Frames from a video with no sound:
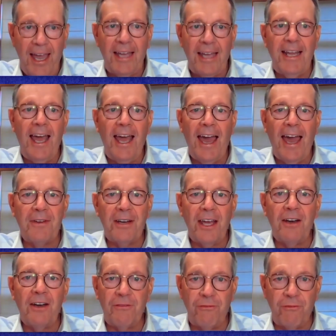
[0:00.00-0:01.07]
and to have it
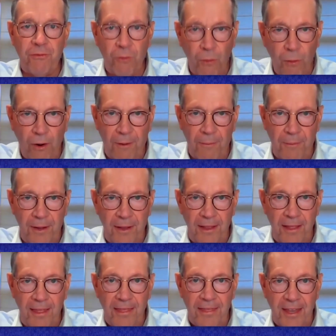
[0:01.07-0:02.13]
in a form
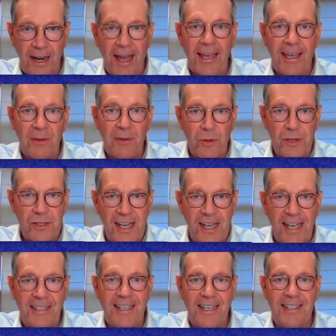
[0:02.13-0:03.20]
that I can
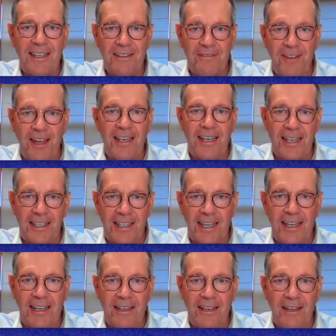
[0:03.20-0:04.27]
present it
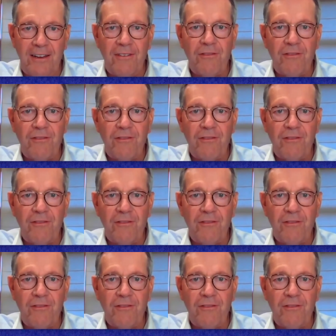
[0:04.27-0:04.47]
conveniently